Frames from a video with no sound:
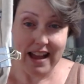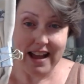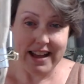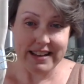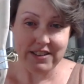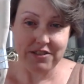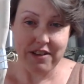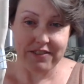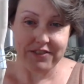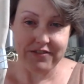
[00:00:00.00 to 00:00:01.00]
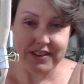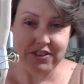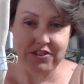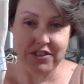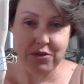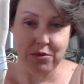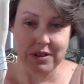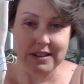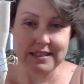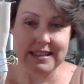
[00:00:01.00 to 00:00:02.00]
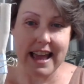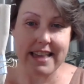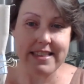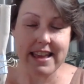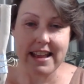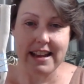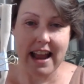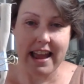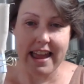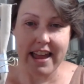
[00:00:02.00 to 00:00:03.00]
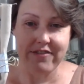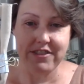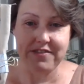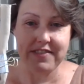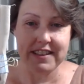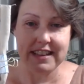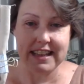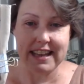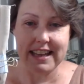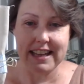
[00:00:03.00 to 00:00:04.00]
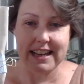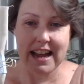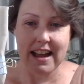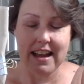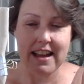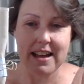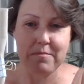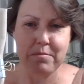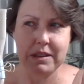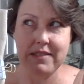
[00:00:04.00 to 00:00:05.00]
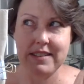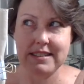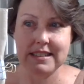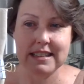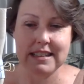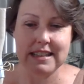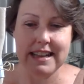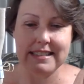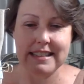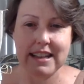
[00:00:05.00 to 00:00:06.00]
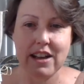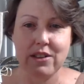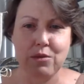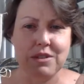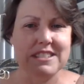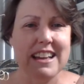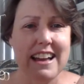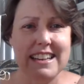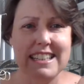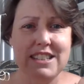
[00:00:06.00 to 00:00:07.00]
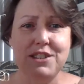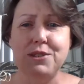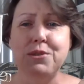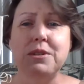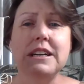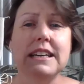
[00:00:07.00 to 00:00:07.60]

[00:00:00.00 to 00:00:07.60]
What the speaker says: I do have to finish the doors, and then I have to fill in, I believe it's Classic Colorworks Honeydew